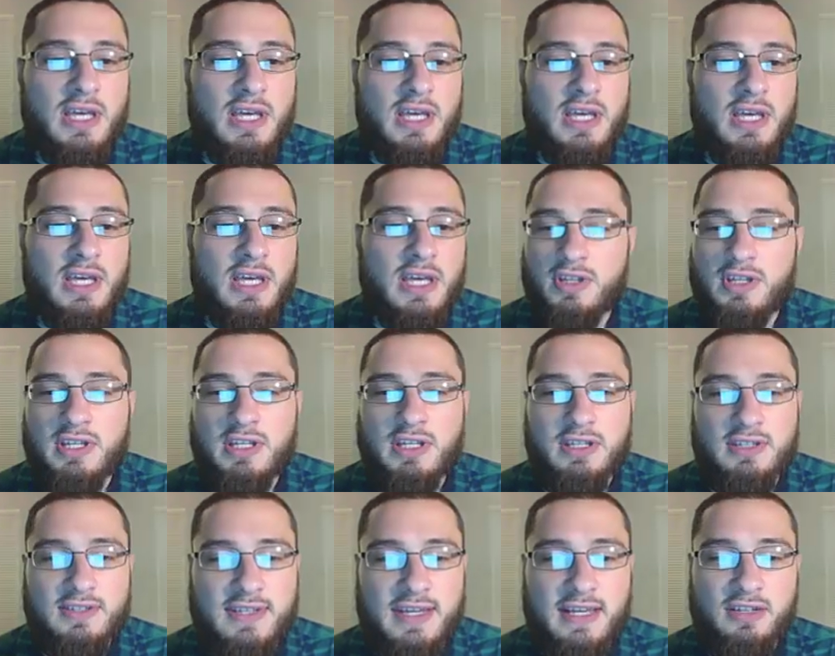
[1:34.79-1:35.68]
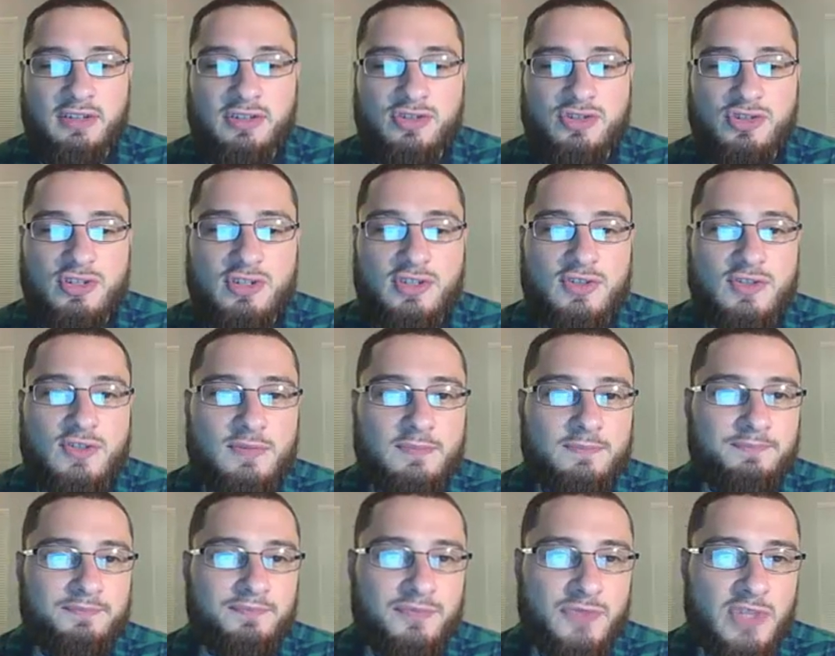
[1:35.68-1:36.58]
learning,
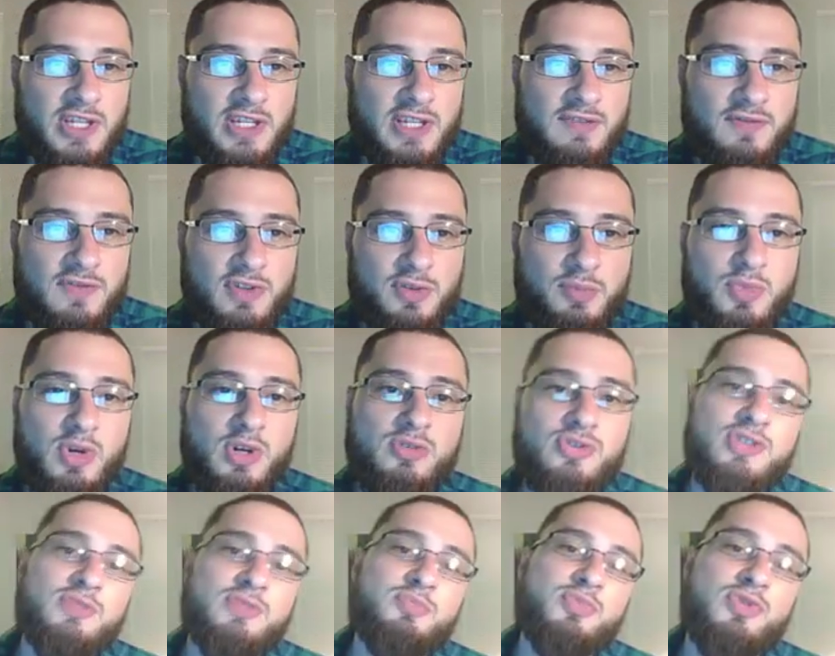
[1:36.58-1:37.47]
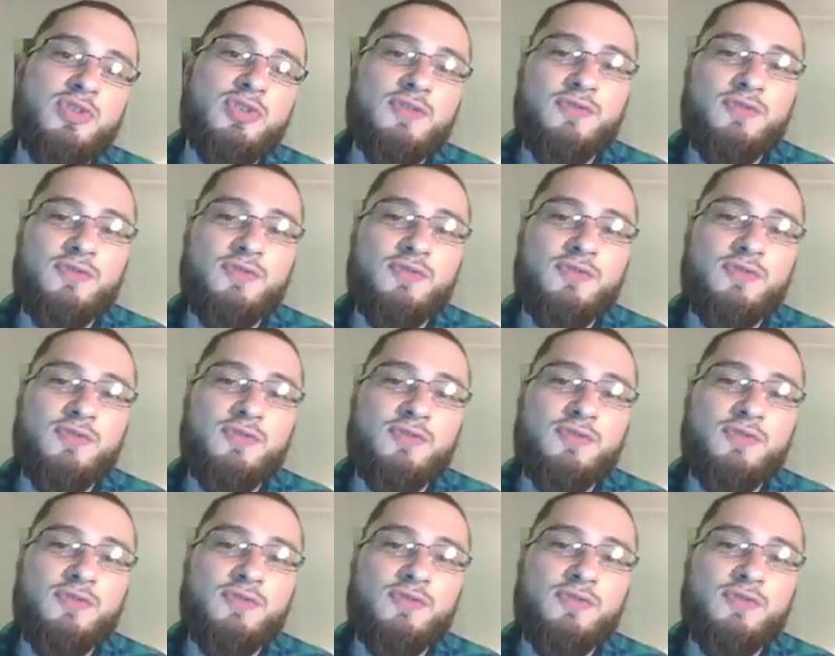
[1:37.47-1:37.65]
intelligence, and even emotion.